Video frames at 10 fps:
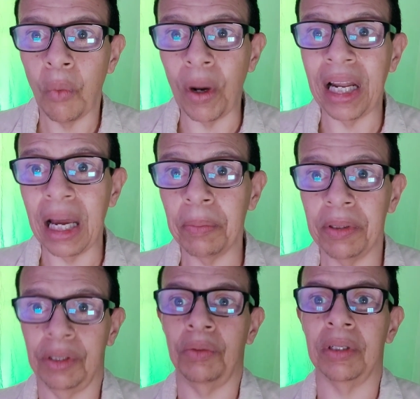What
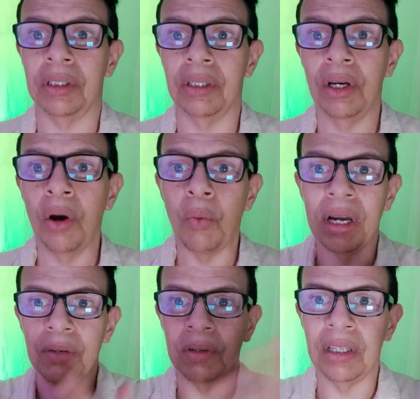happened to us?
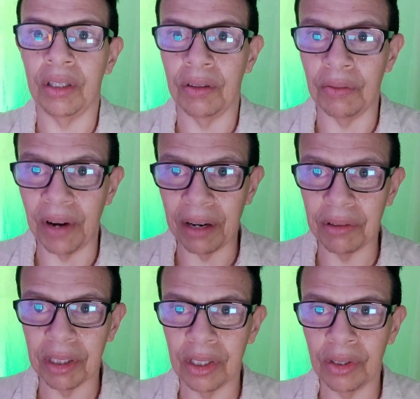Why did we think the
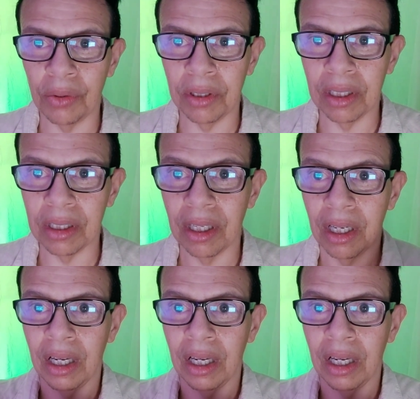virus is doing this?